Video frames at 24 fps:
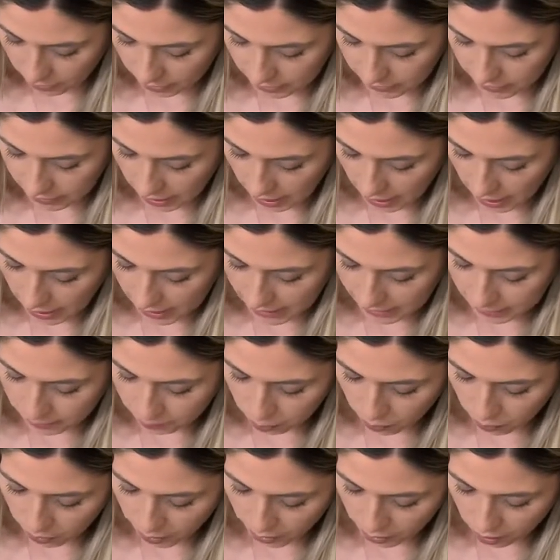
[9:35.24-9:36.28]
is the highest
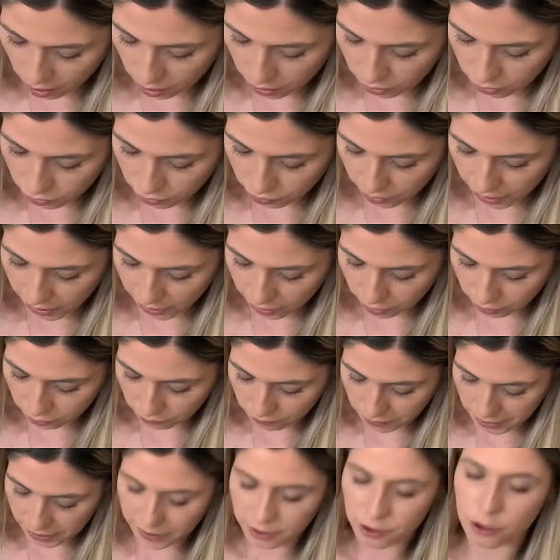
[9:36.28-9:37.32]
point on Trail
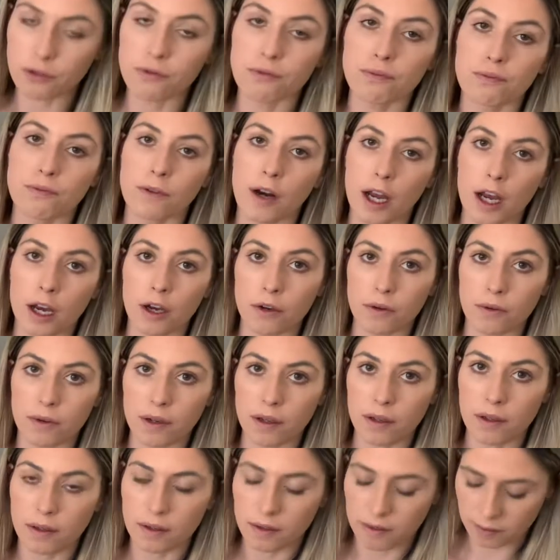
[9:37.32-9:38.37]
Ridge Road.
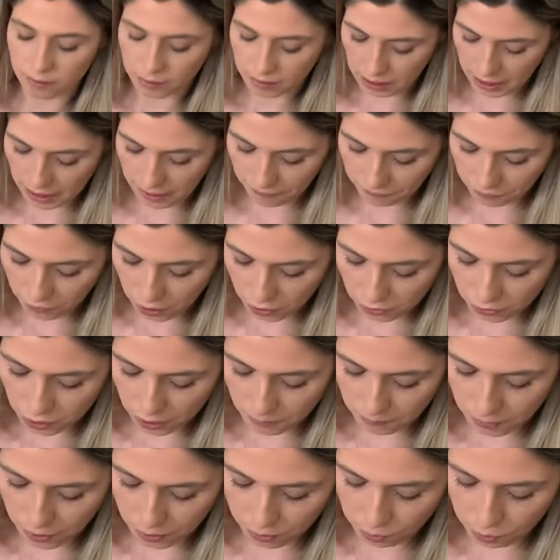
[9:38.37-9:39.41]
Okay, those are
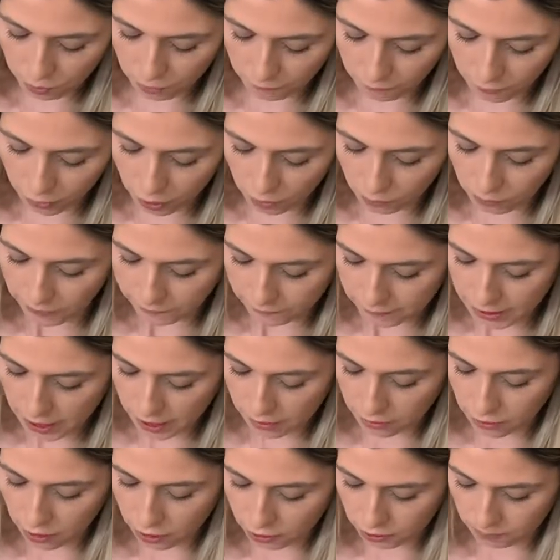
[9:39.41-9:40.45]
both review. We've
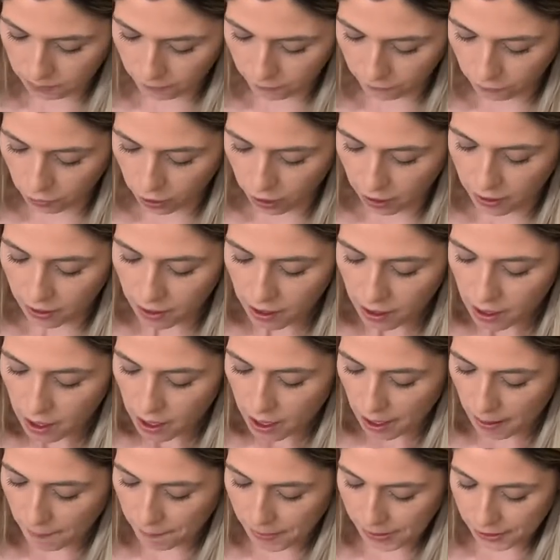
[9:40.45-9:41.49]
done those before
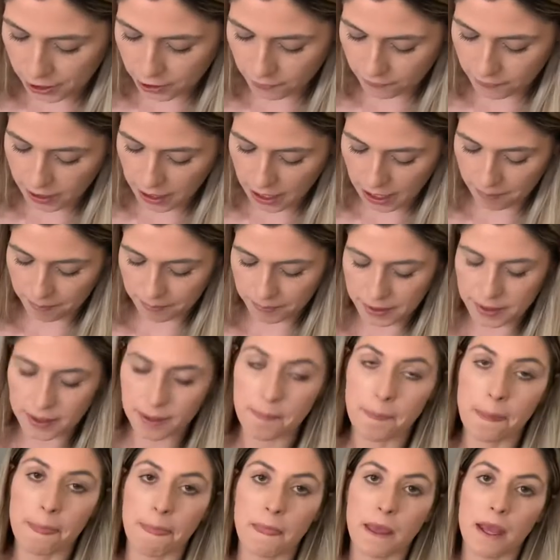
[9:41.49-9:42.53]
a bunch of times.
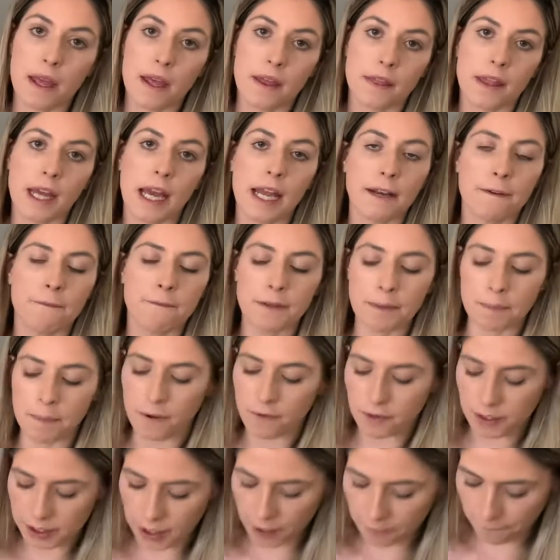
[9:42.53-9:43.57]
Then flip
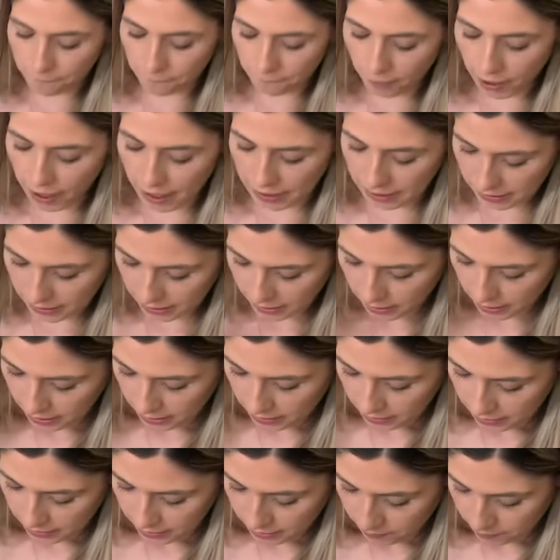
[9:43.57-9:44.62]
over to the front,
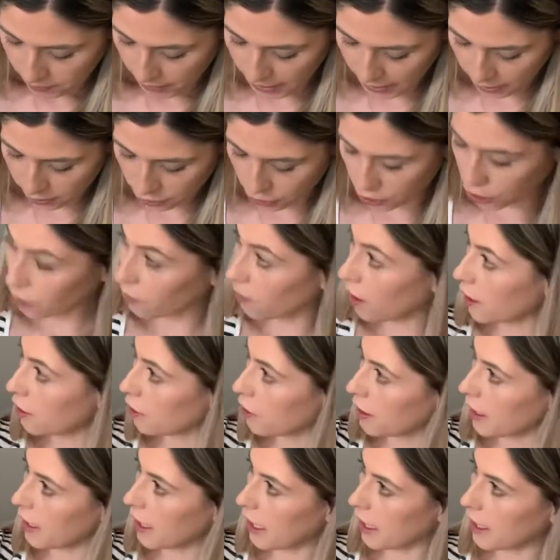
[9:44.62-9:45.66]
page
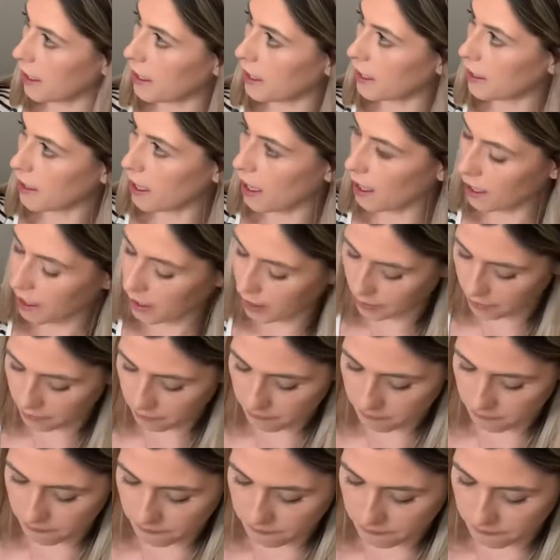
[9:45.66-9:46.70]

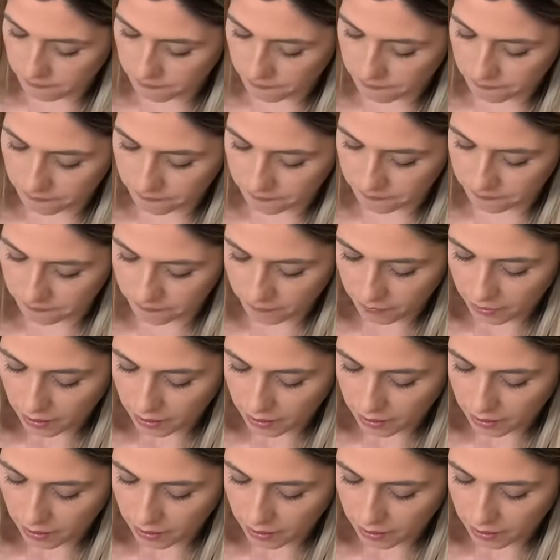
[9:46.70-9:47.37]
289.